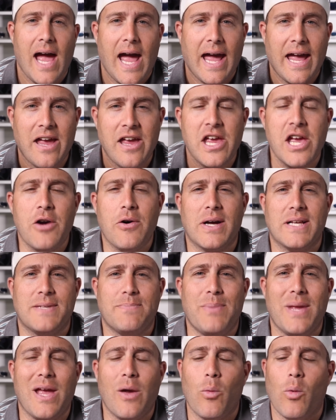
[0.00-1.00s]
a
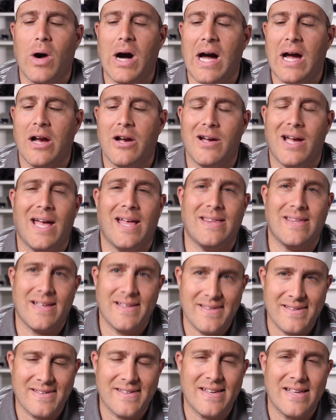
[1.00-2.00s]
USB wire and
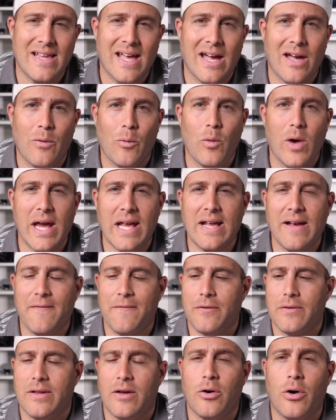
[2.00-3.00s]
then sitting and waiting
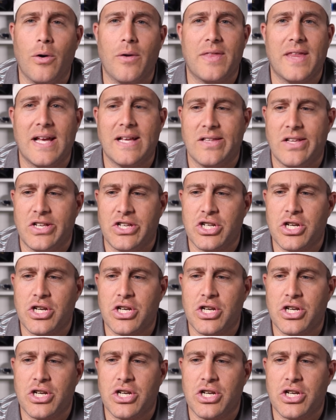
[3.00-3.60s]
for the whole thing to